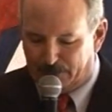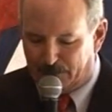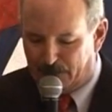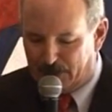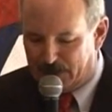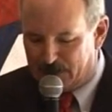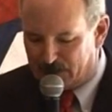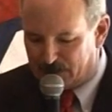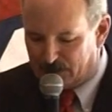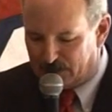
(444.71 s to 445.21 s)

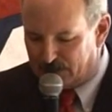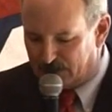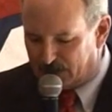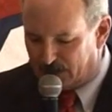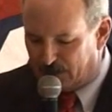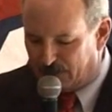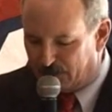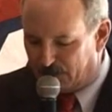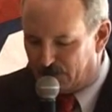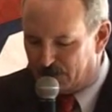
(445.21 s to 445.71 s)

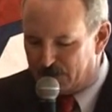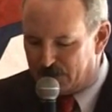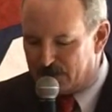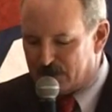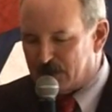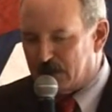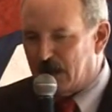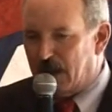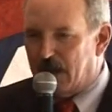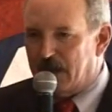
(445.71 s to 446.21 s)
races have earned
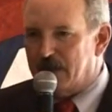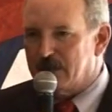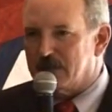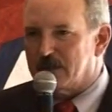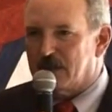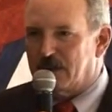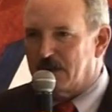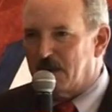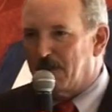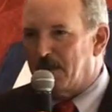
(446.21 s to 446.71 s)
the
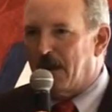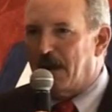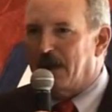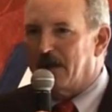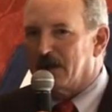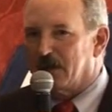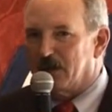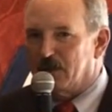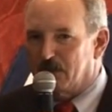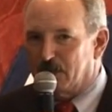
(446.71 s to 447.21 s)
status and the
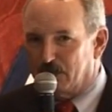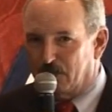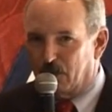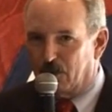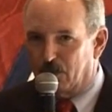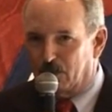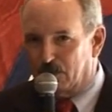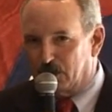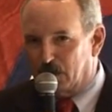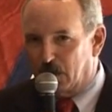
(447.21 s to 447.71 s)
moniker
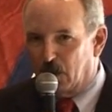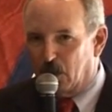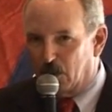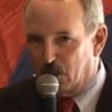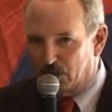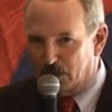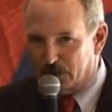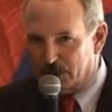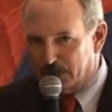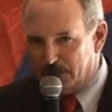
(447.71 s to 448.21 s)
of Old
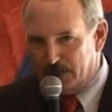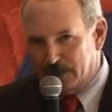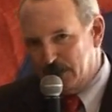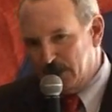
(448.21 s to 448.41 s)
Goat.